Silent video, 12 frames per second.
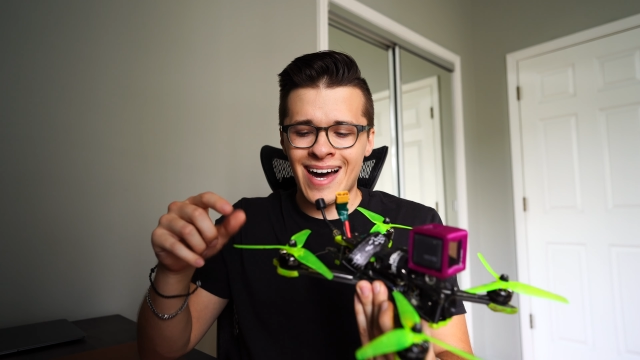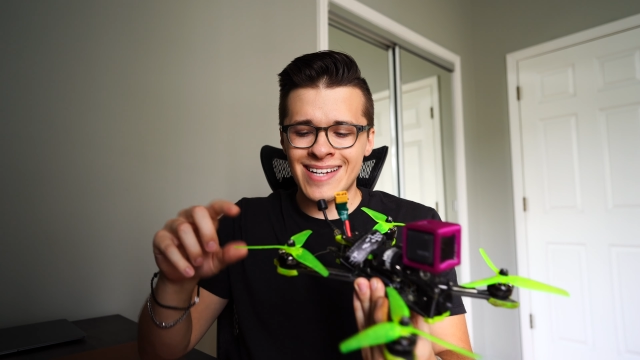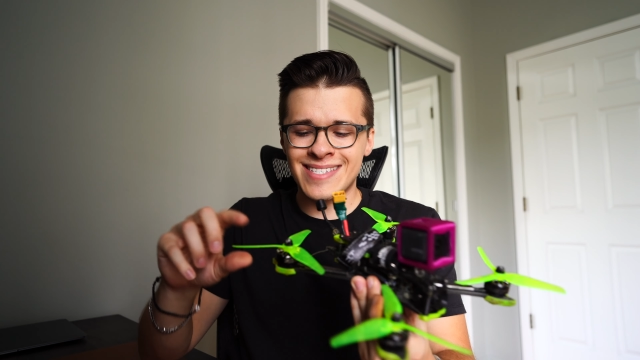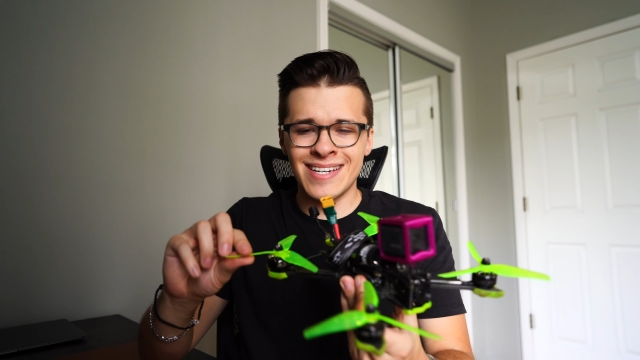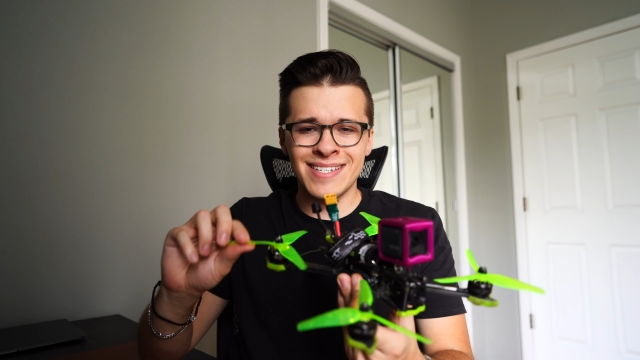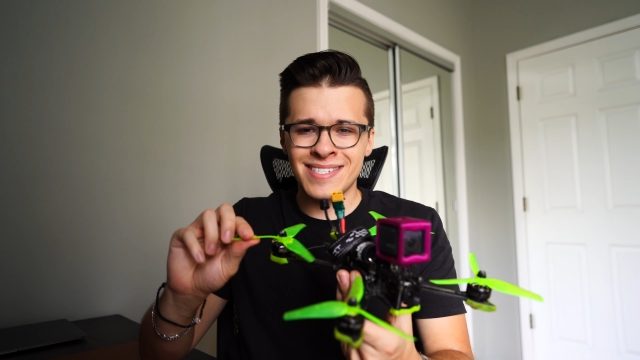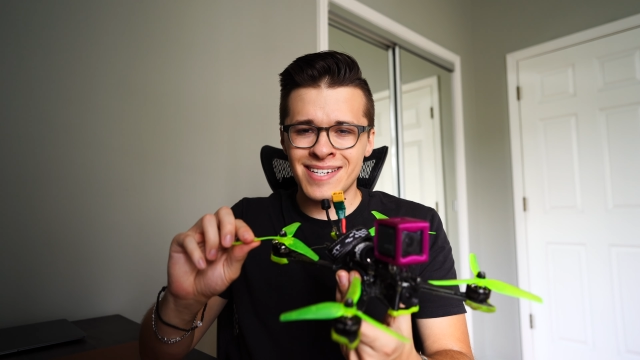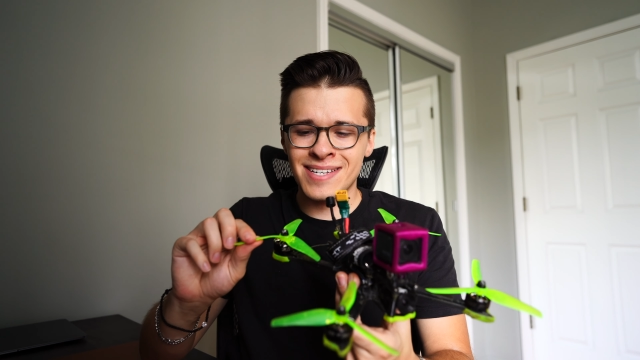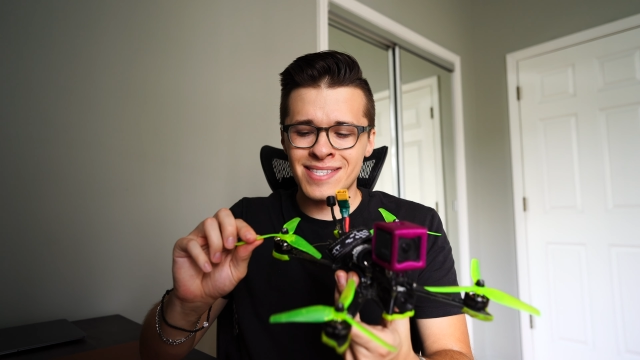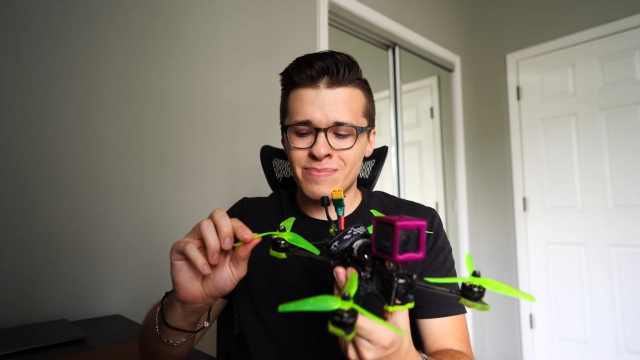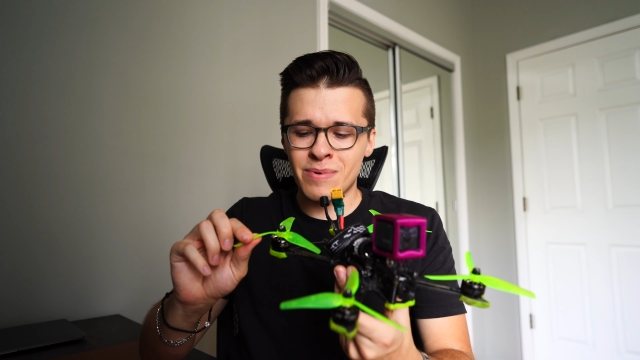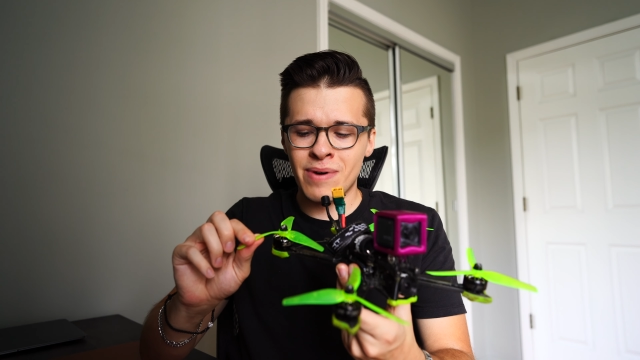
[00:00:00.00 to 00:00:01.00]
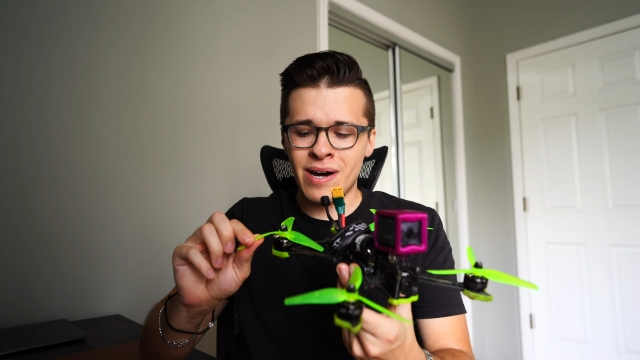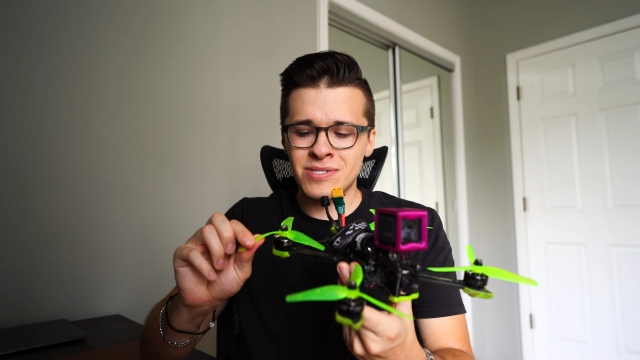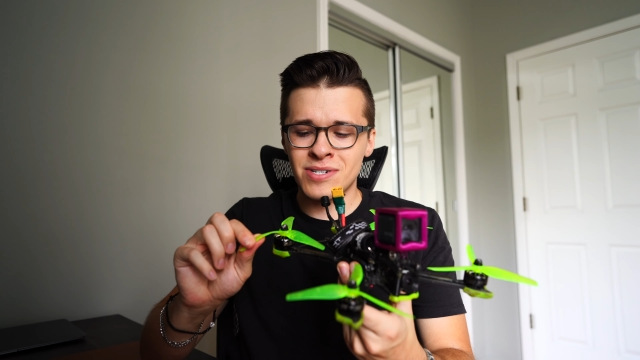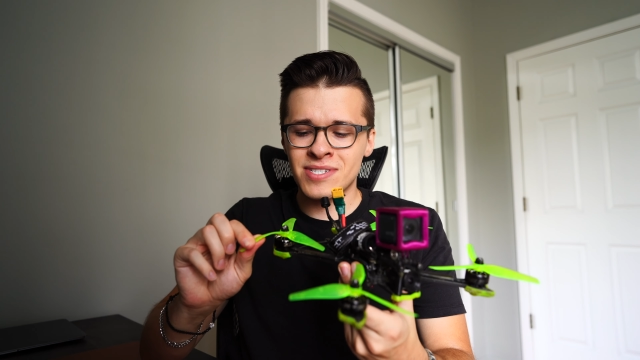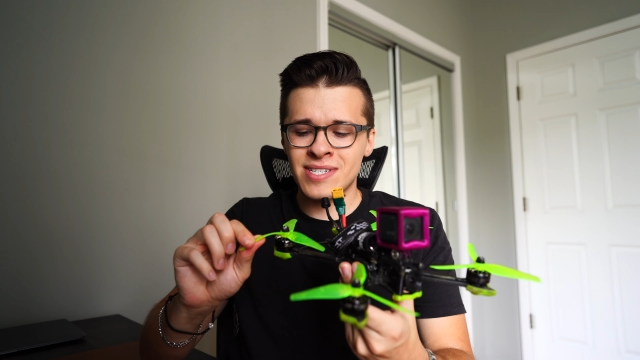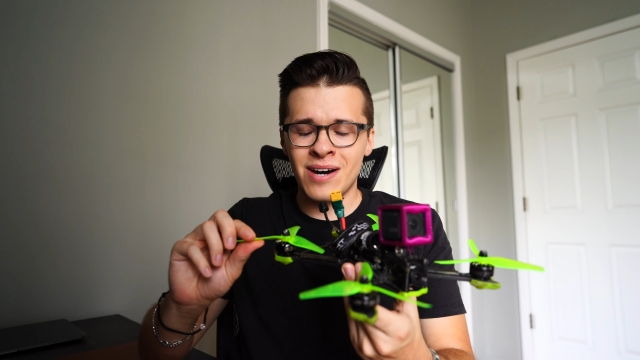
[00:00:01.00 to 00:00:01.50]
I didn't tighten the
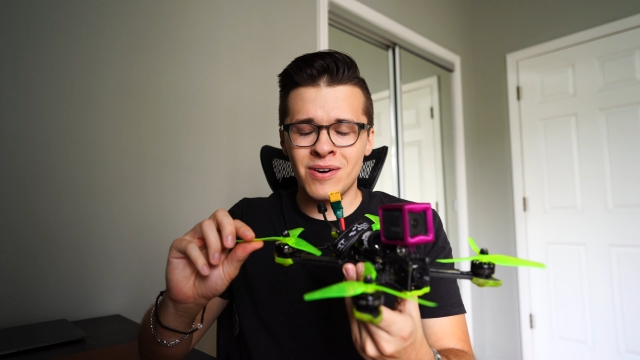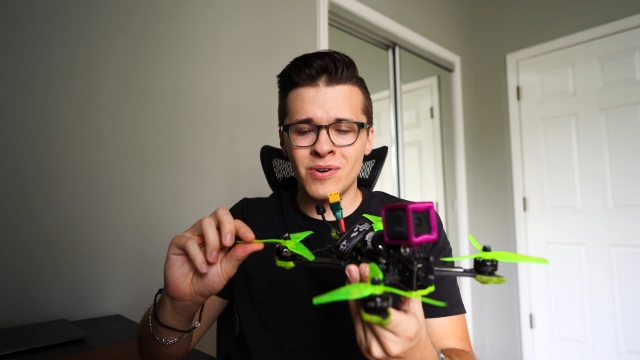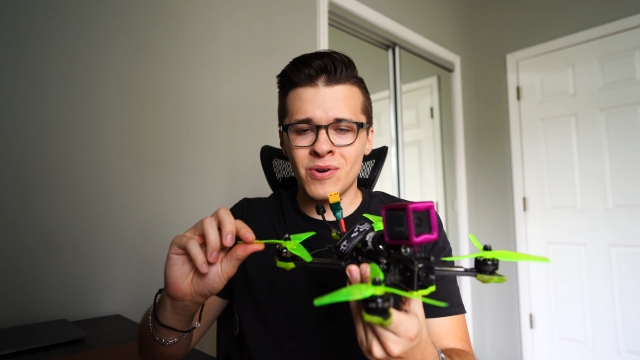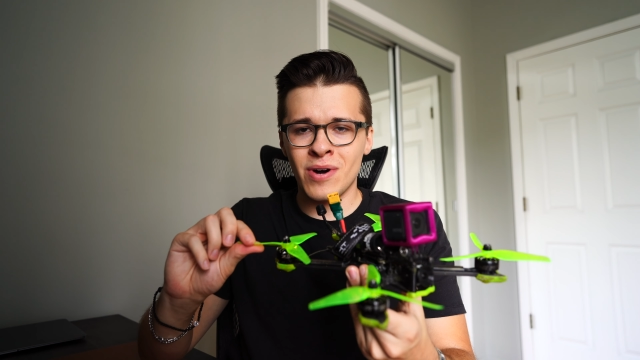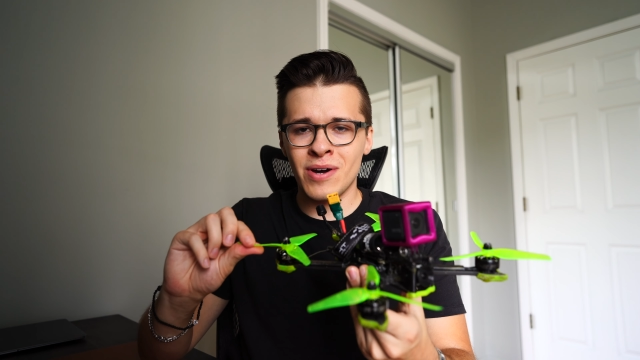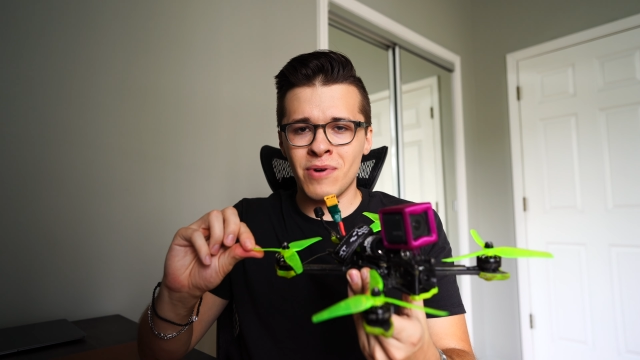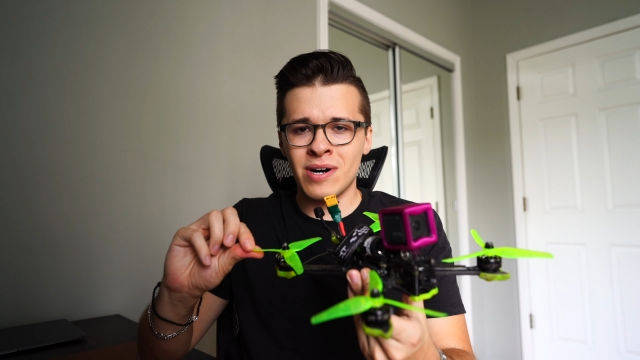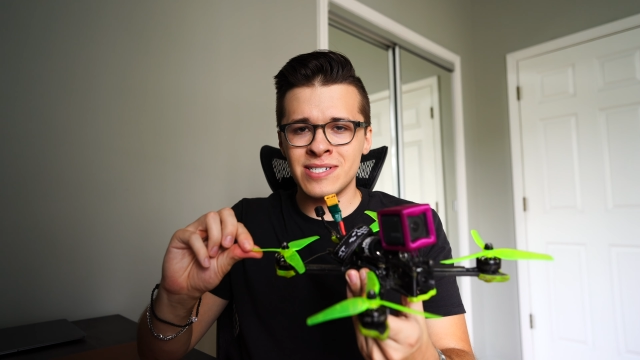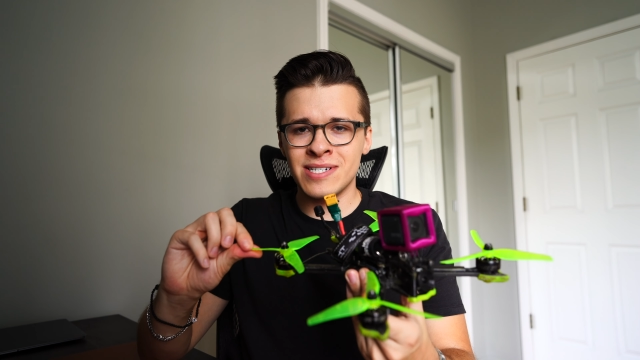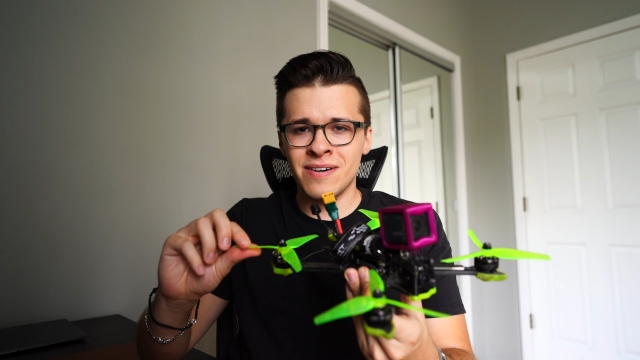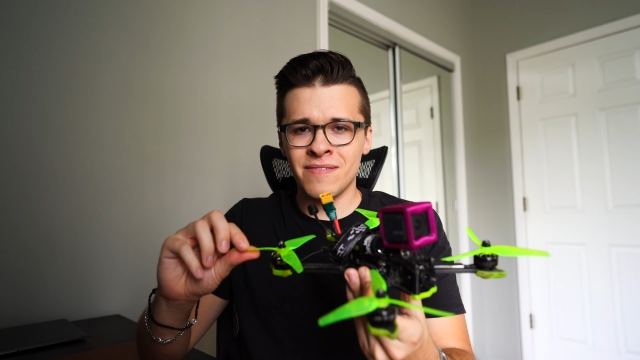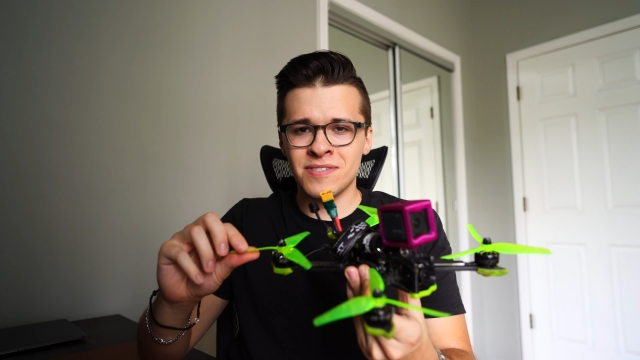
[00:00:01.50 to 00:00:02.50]
propellers down quite well enough,